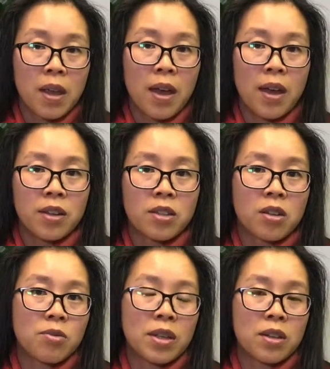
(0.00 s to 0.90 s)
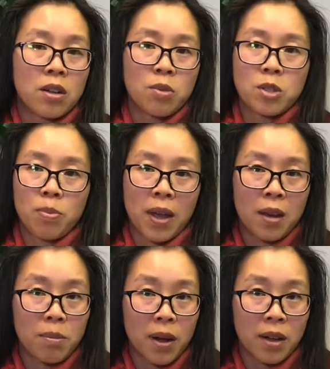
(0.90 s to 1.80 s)
and you don't really know which
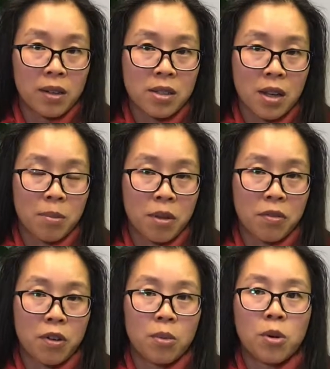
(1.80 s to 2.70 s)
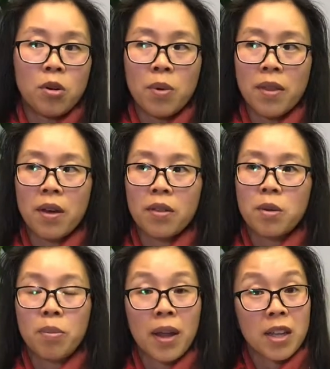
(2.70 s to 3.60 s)
plant part it's coming from or whether the
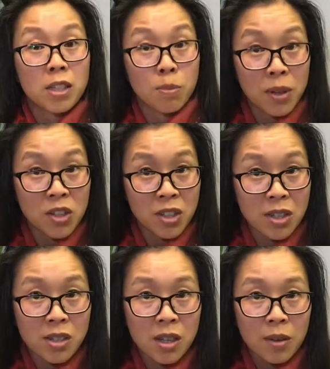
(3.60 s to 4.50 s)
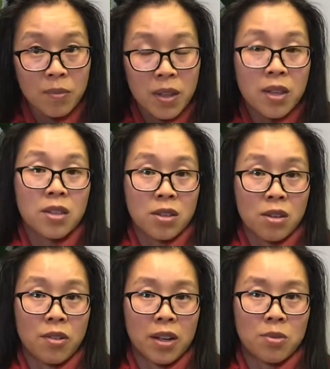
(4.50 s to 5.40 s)
plant species is the
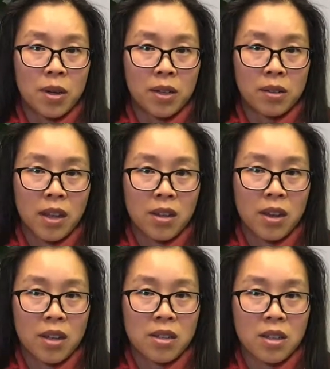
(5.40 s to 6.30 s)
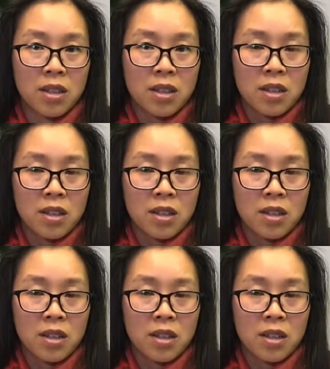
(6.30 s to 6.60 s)
correct one that you're getting.